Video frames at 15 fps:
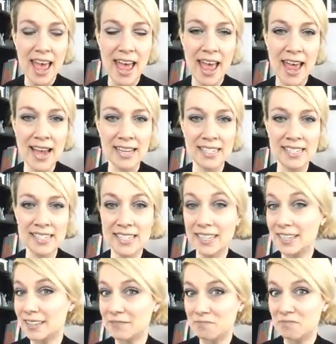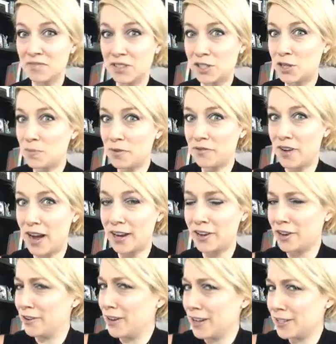and super fun. You
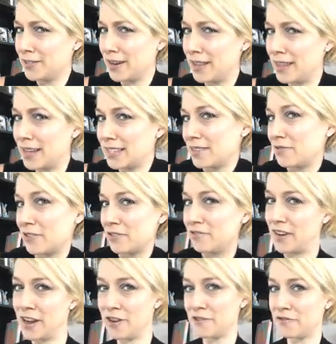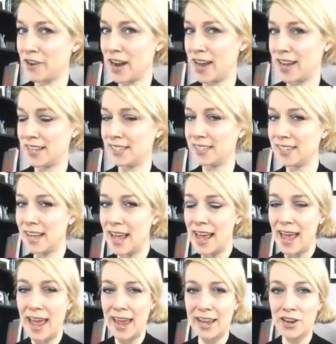don't gotta do anything except for invite your friends,
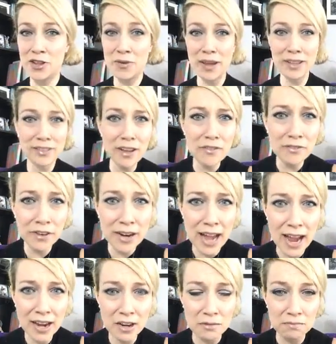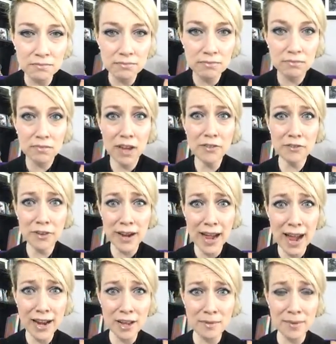and you get a free item,
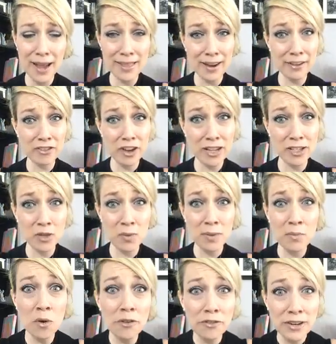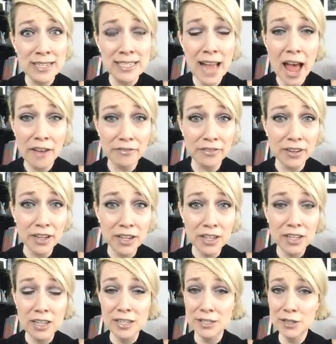and then a chance to win more free stuff.
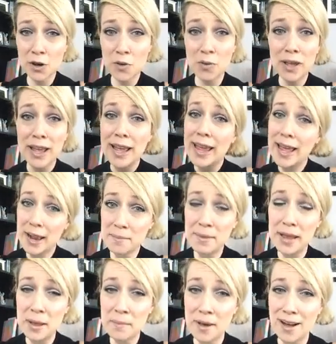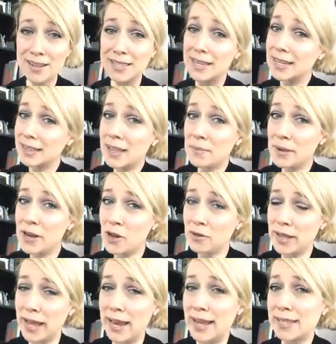So hit up my inbox. Let me know,
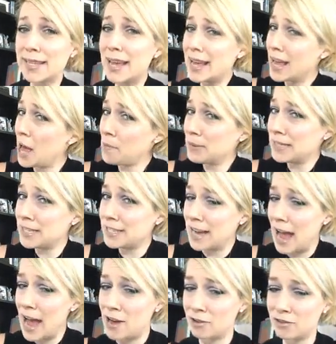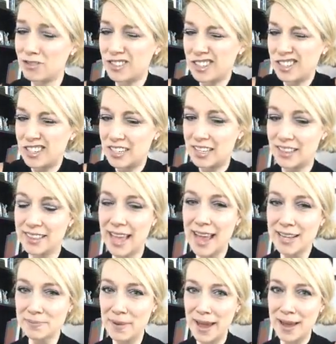ladies. Help a sister out.
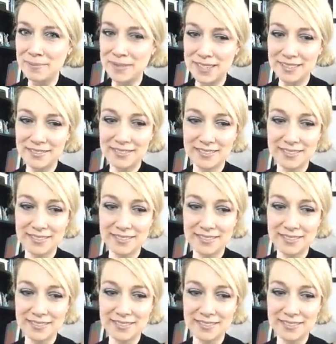Thanks, babes.